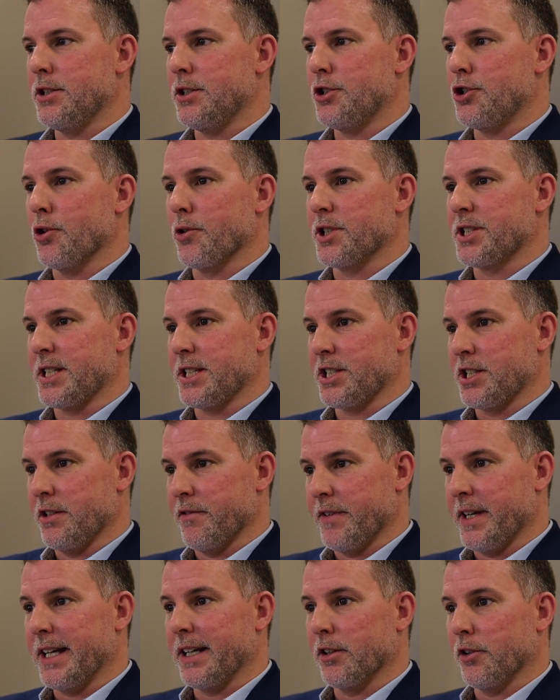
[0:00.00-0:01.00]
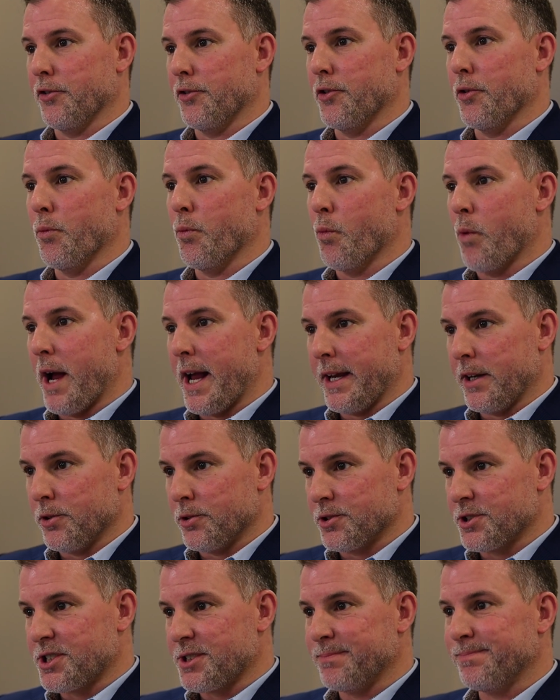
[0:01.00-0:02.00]
jurisdiction of England and
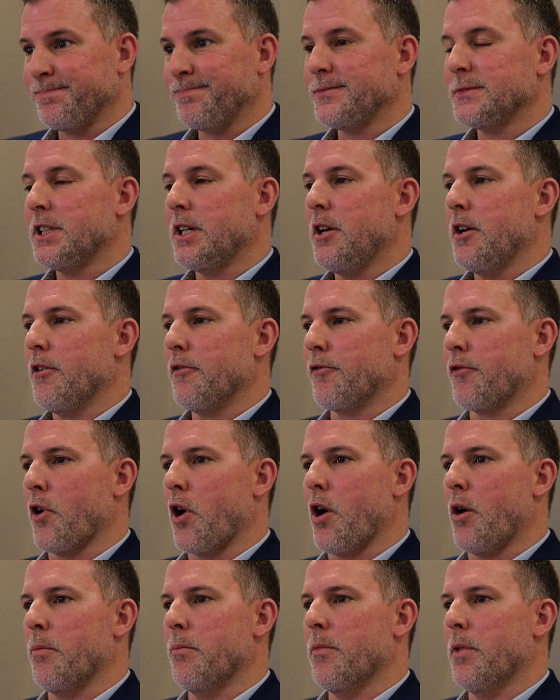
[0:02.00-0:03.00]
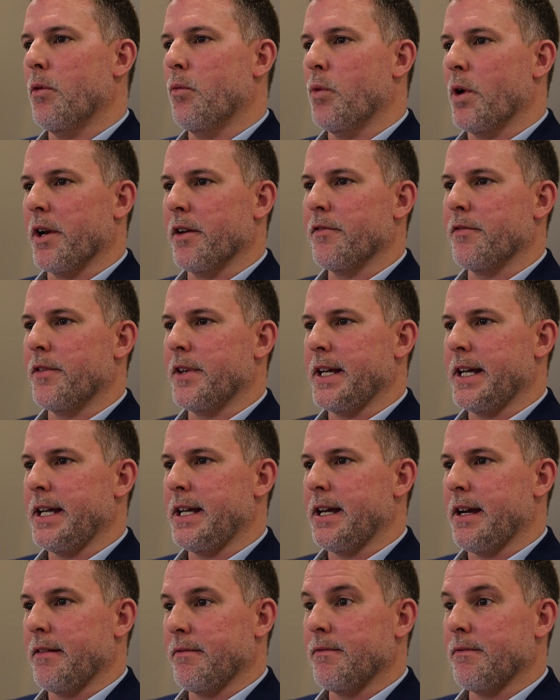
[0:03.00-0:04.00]
Wales from one of the